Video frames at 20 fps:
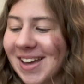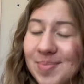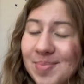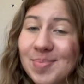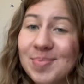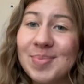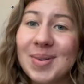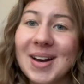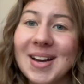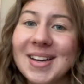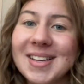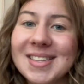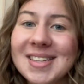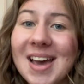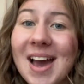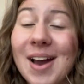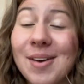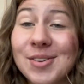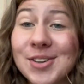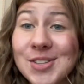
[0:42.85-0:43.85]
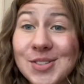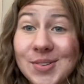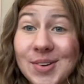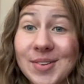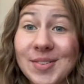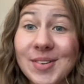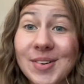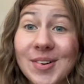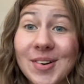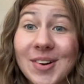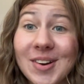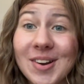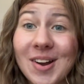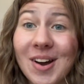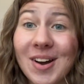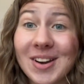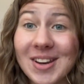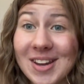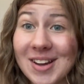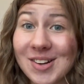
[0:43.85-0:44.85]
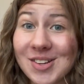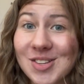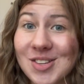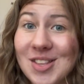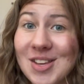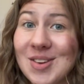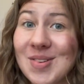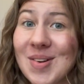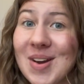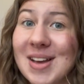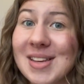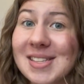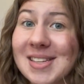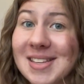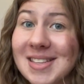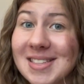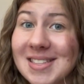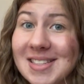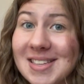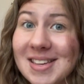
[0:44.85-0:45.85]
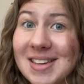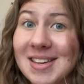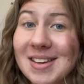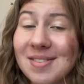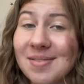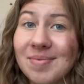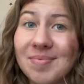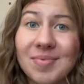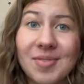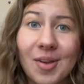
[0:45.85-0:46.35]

but I will screen record on here so that you guys can see